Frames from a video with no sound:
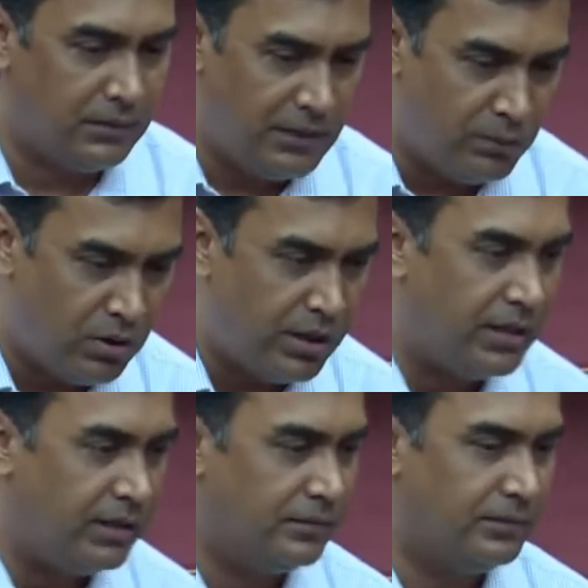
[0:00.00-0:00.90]
keep on
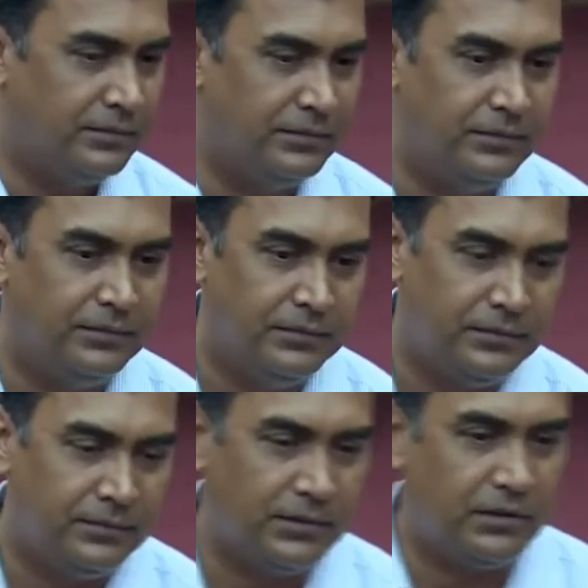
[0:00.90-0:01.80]
writing.
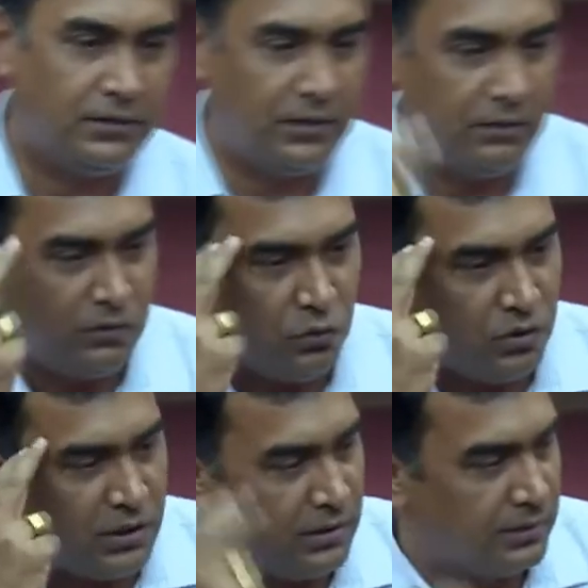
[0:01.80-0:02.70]
It will
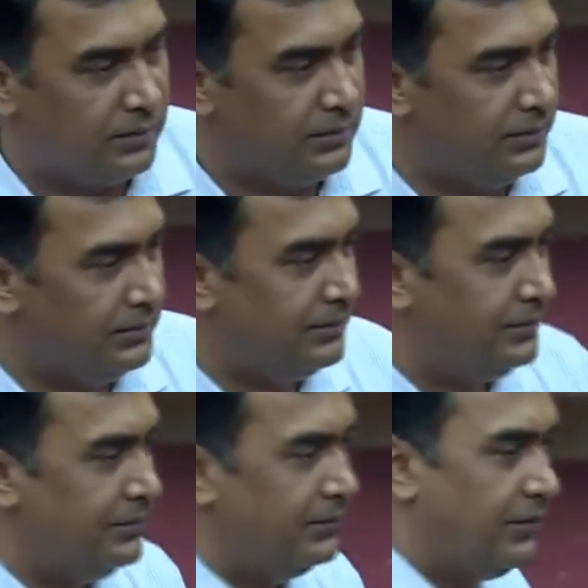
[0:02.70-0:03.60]
go here.
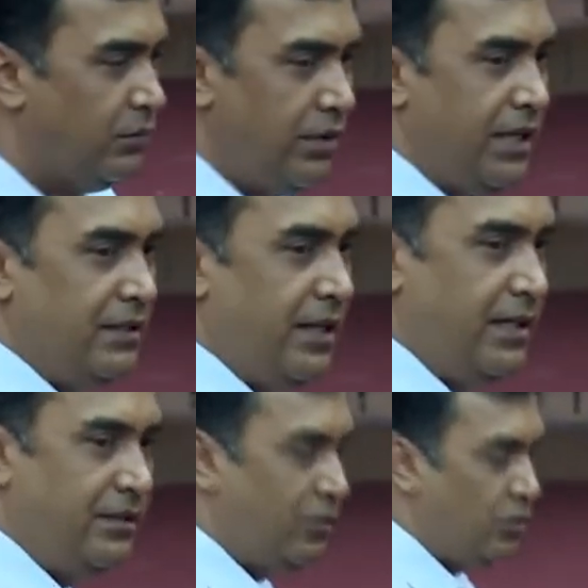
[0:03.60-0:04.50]
If you take
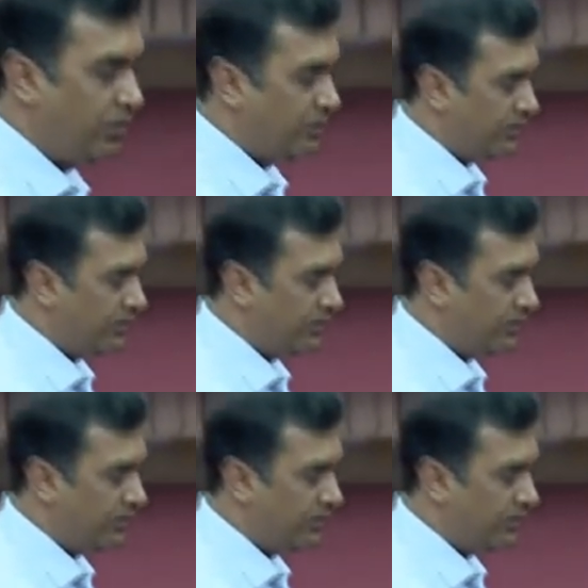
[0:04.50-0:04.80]
slides, no,